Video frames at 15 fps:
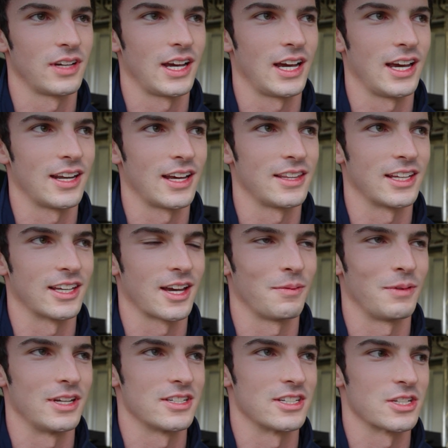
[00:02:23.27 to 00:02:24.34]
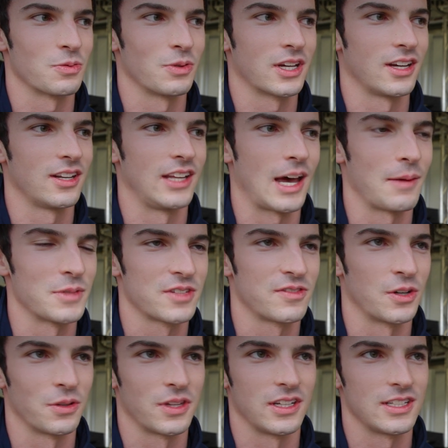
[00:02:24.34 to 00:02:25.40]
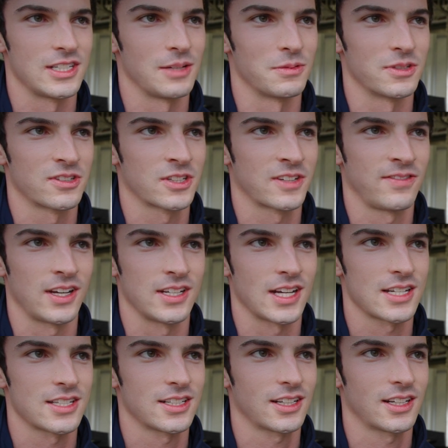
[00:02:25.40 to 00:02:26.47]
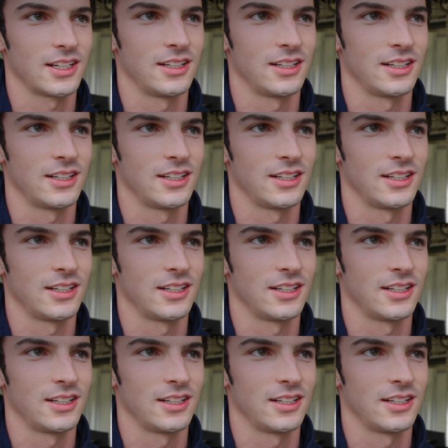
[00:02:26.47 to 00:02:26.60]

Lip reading: And I think coming into this weekend, the atmosphere within the team is fantastic,